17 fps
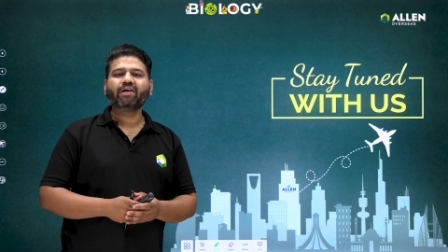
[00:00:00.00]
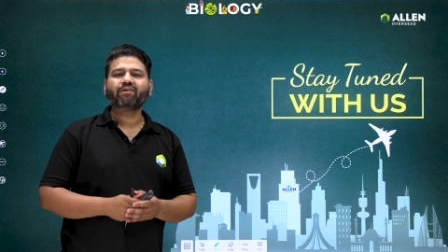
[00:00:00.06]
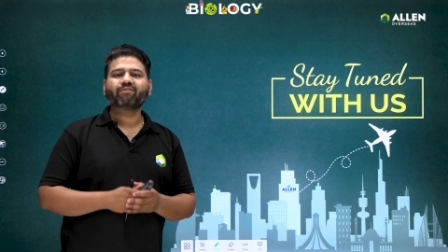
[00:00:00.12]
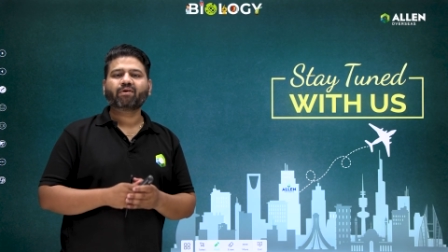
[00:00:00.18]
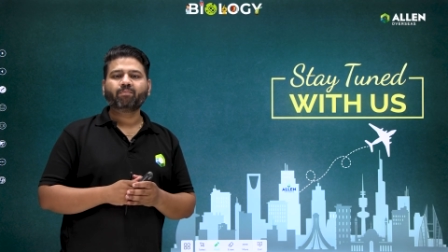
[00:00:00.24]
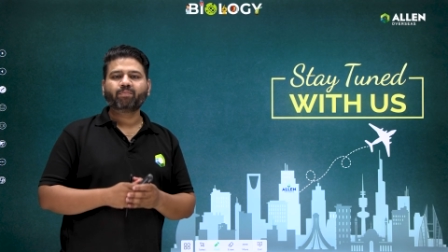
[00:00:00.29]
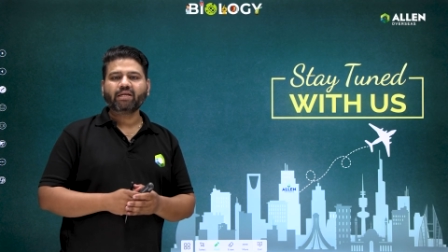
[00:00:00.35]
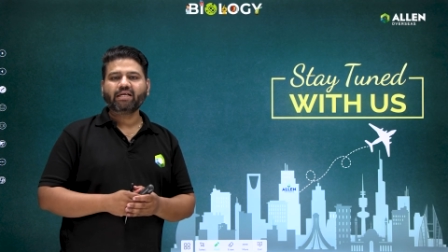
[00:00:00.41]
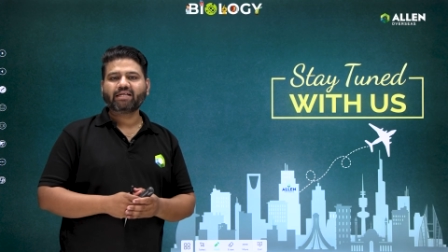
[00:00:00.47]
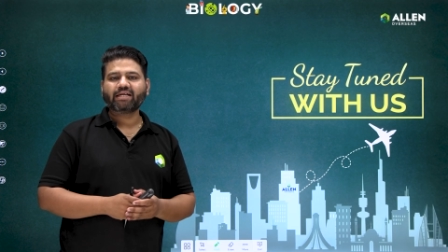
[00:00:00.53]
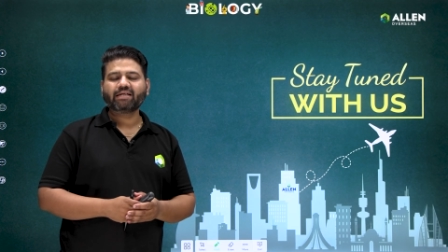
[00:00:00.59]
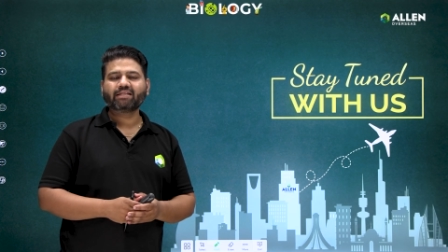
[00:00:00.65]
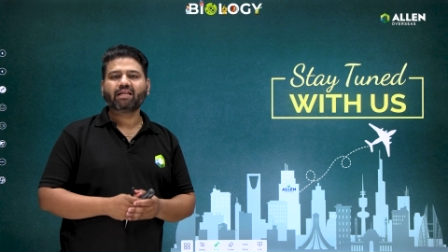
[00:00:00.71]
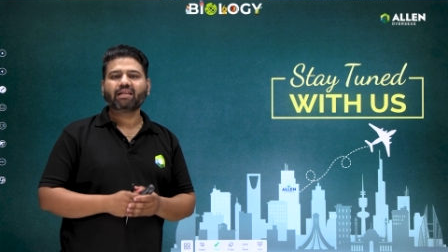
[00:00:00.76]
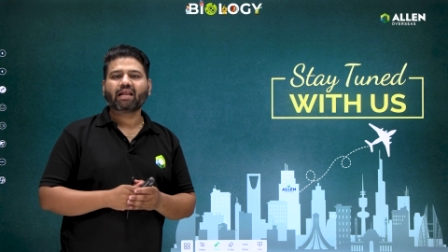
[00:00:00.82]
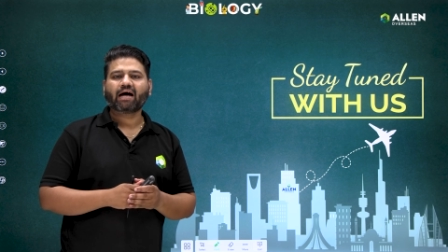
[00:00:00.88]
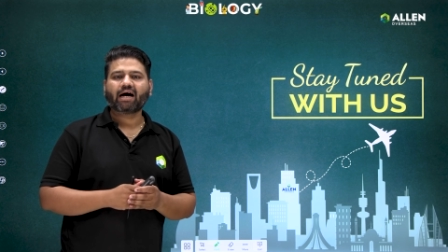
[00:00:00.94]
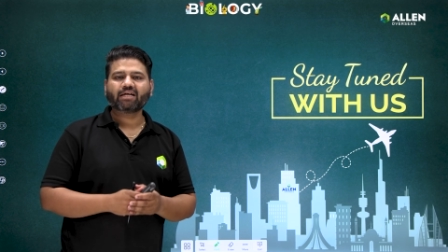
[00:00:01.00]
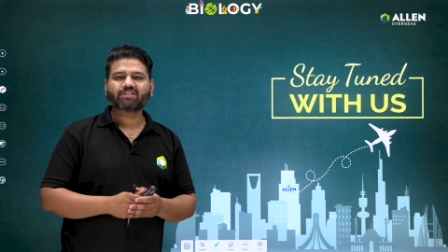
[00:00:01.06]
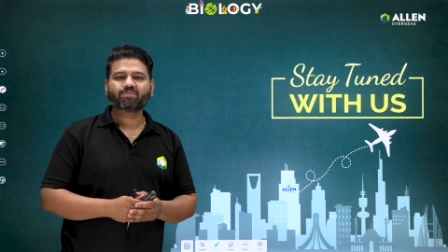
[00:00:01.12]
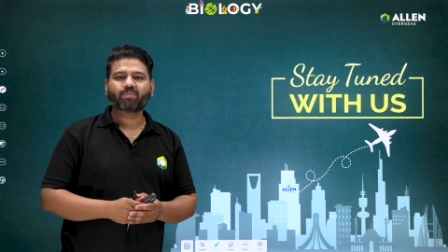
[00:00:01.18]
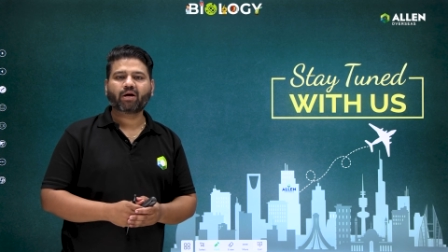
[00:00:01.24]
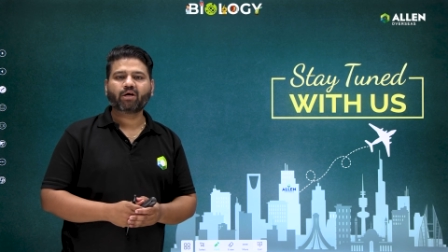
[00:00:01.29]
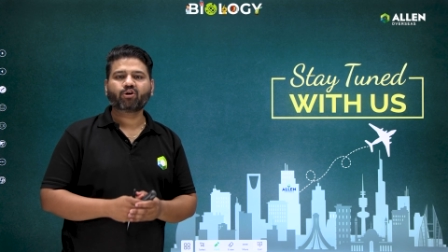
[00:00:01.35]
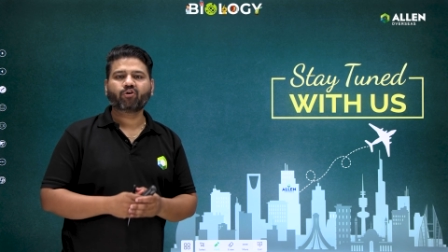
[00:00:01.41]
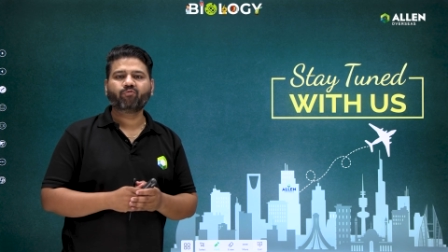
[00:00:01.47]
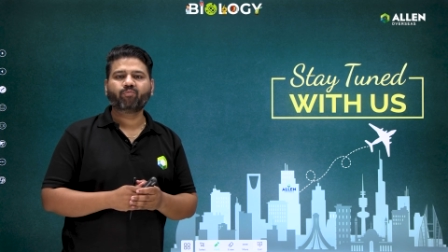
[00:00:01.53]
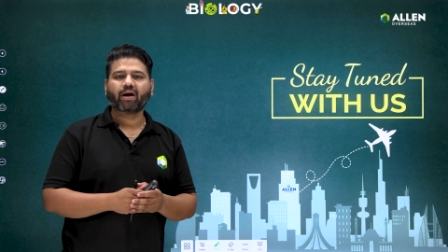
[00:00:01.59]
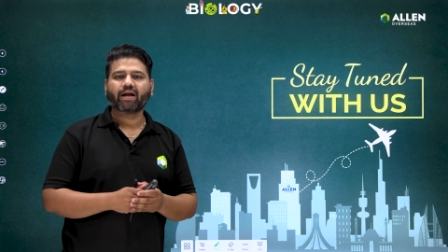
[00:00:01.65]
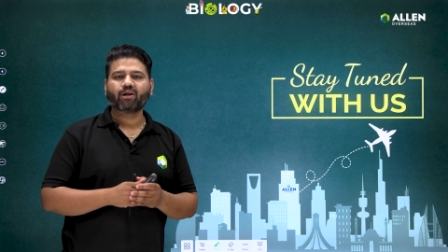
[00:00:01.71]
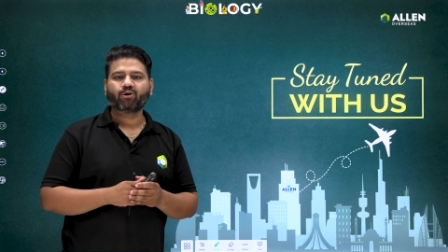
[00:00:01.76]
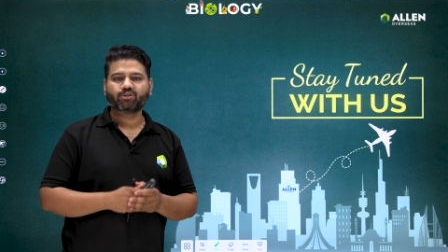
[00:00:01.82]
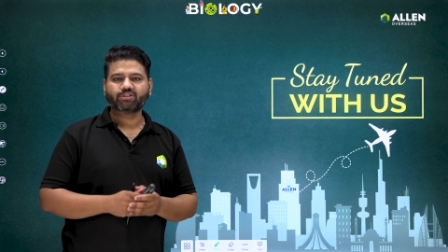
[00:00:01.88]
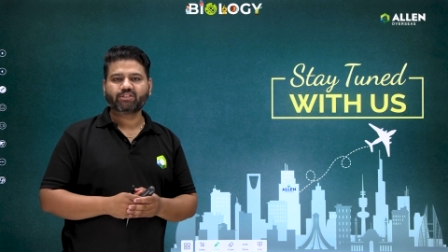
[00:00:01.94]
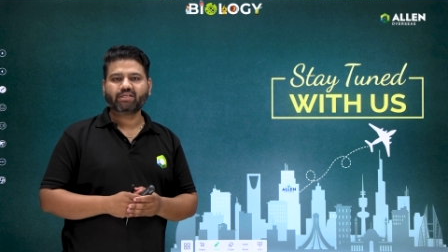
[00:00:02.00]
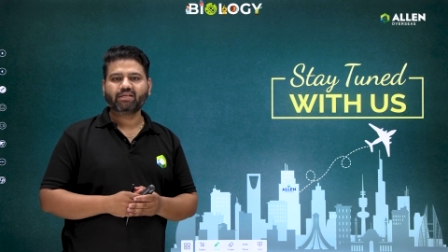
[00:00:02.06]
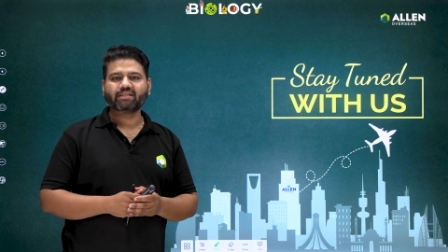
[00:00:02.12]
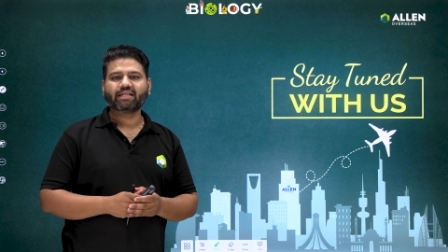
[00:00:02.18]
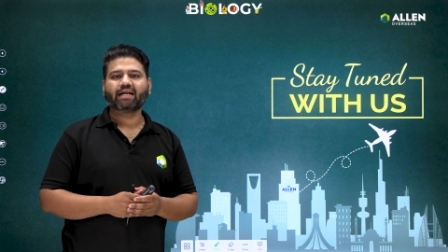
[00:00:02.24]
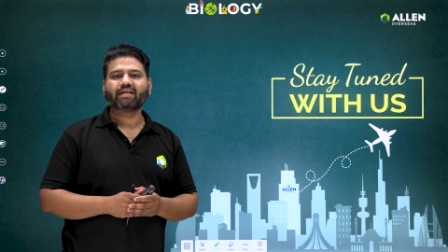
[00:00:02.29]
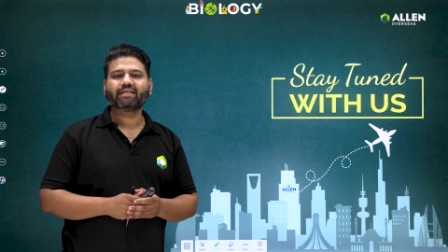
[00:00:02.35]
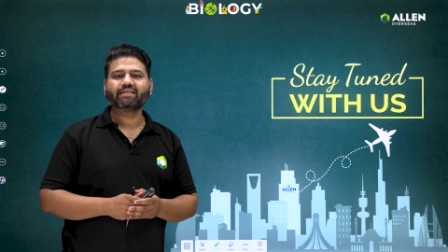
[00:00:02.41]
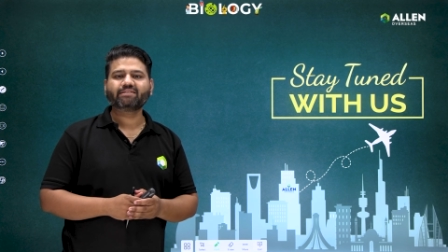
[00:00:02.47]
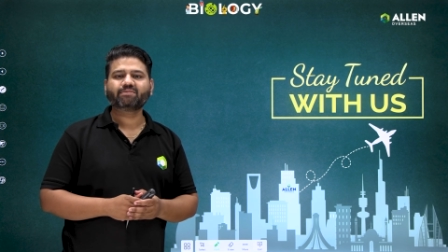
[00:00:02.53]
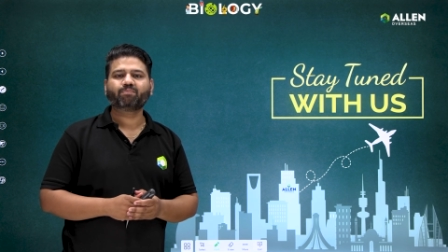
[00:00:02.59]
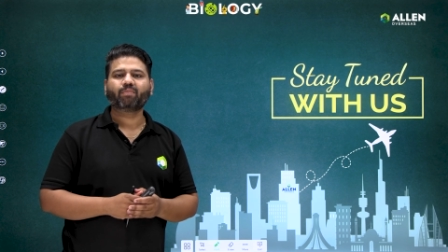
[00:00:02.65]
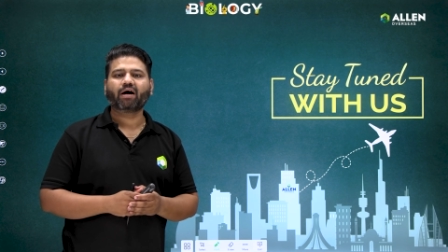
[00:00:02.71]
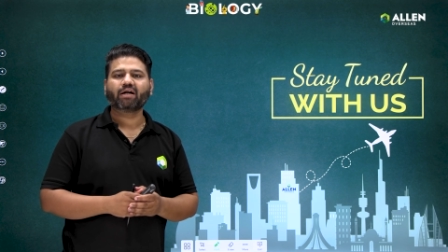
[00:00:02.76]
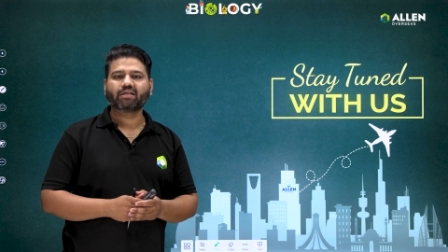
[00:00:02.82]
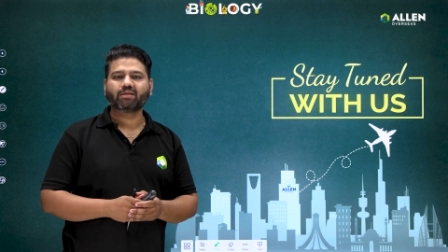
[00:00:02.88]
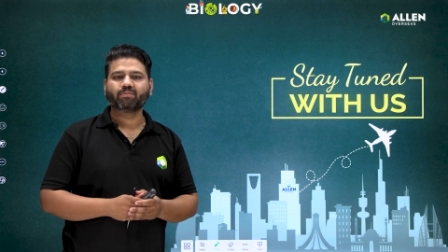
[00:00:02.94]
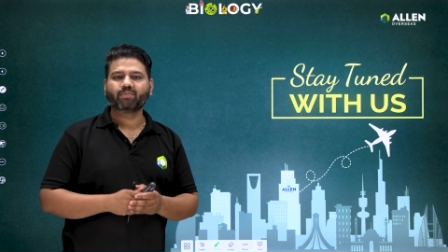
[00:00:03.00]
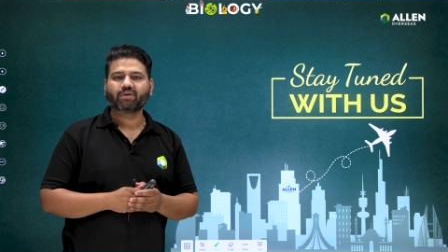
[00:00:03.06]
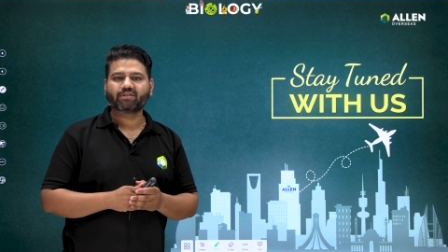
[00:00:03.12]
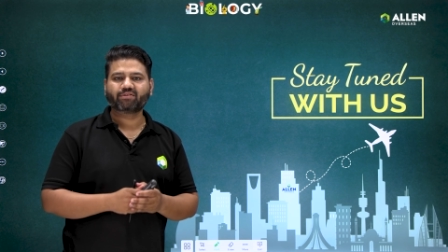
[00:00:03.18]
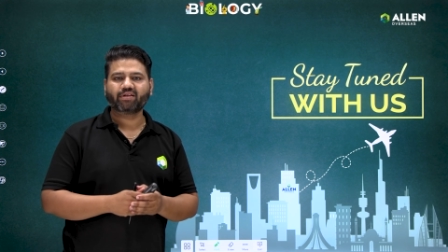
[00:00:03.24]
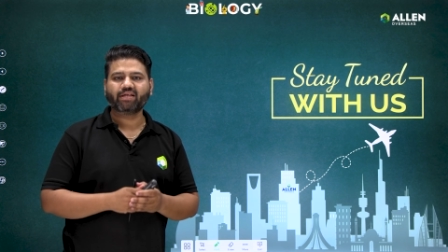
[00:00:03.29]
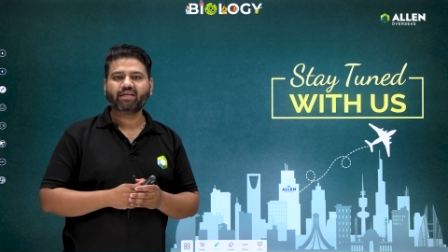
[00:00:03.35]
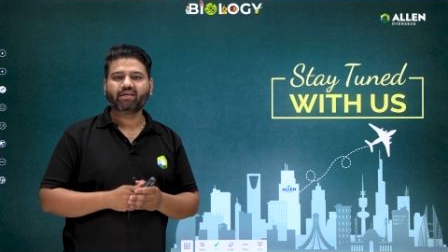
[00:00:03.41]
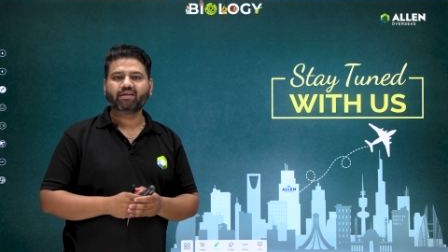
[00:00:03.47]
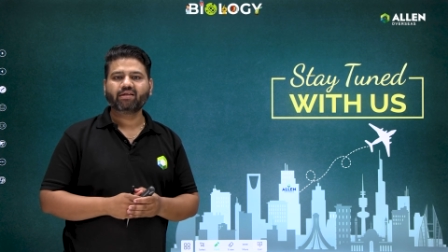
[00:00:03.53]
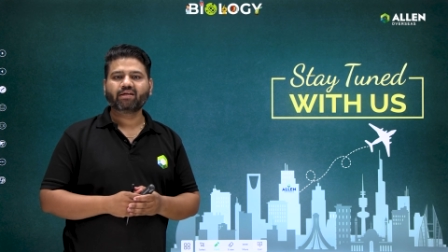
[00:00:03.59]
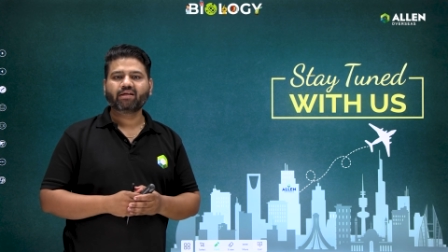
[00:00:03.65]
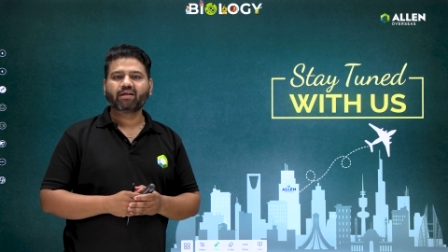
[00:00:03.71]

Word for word: we have completed the last part of biology that is part number three.